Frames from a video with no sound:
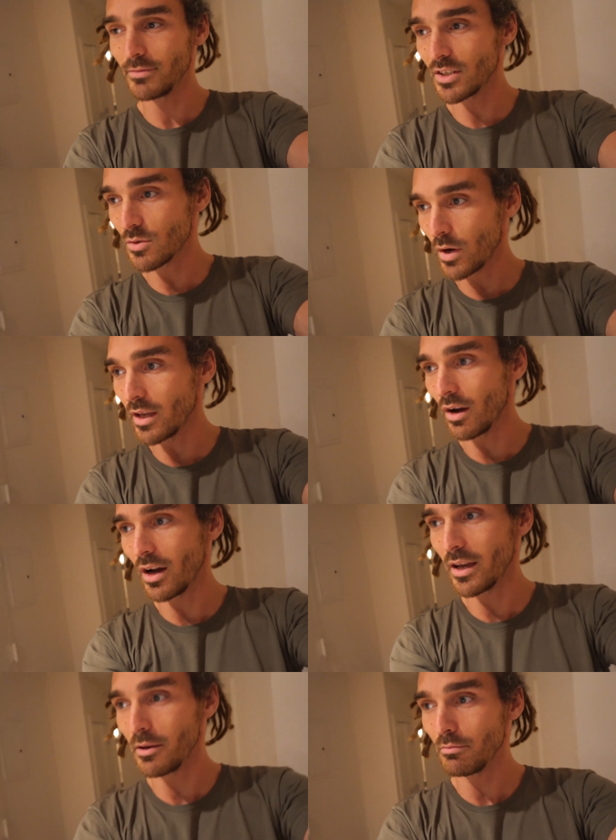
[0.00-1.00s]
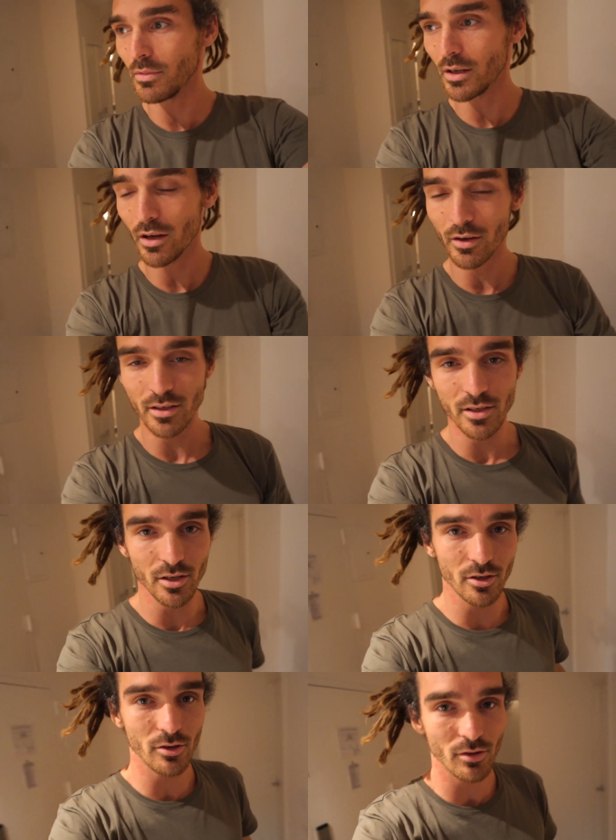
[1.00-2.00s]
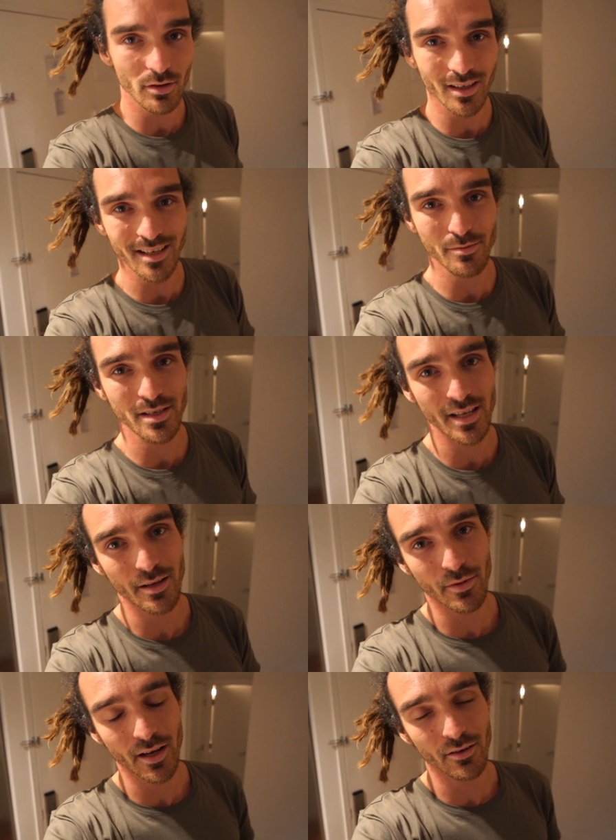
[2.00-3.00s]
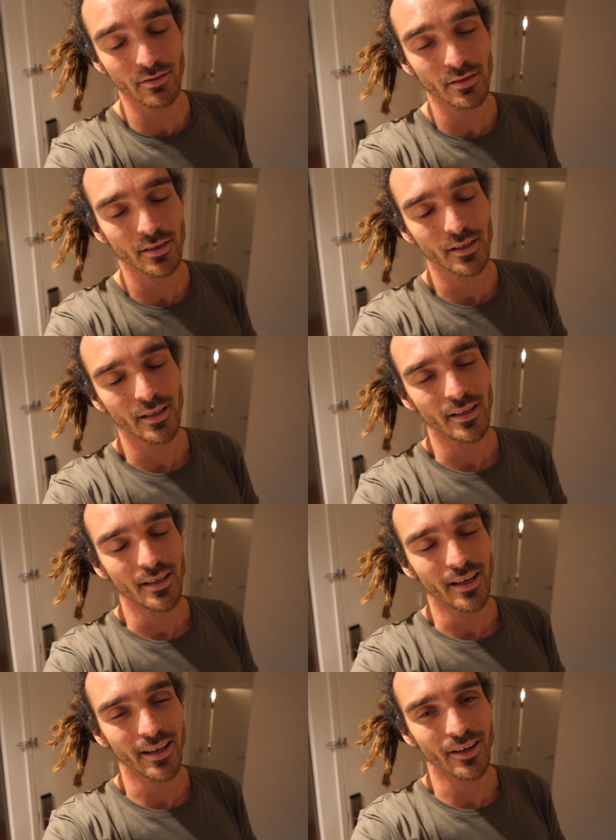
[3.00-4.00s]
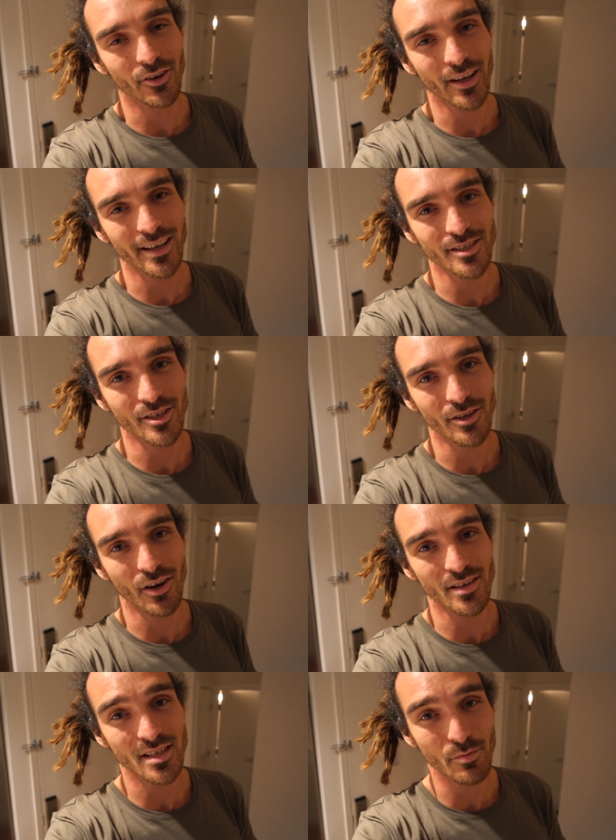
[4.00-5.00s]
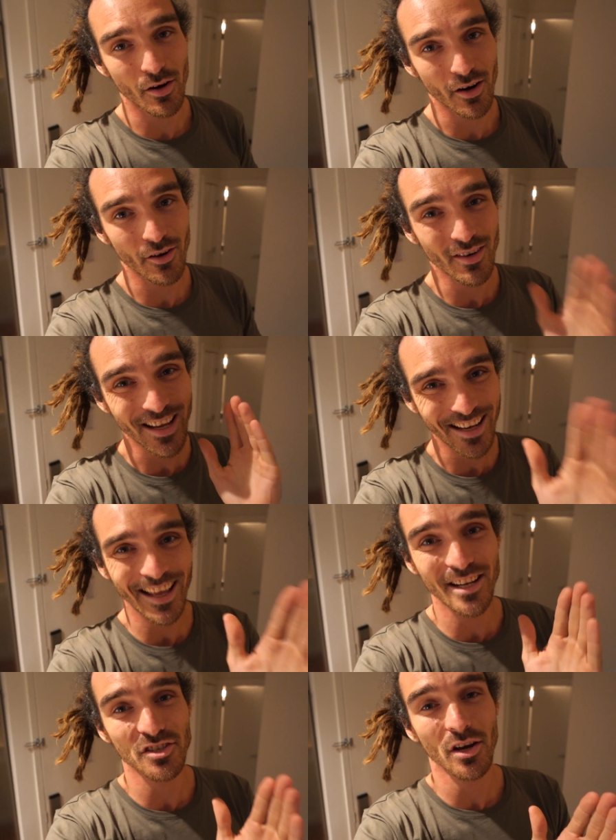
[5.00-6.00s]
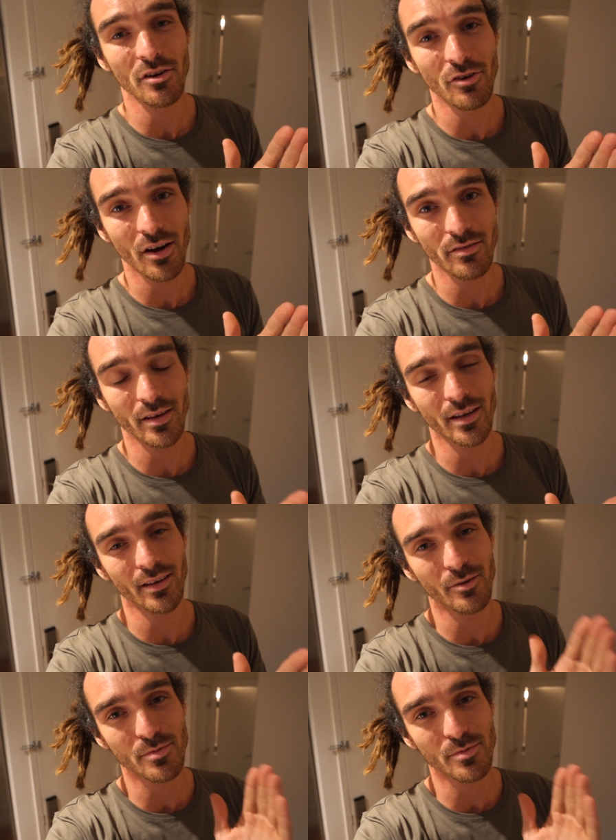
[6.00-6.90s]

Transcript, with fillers: Sweet, I'm going to get some sleep now, and I'll catch you guys tomorrow. Nick and Anja arriving.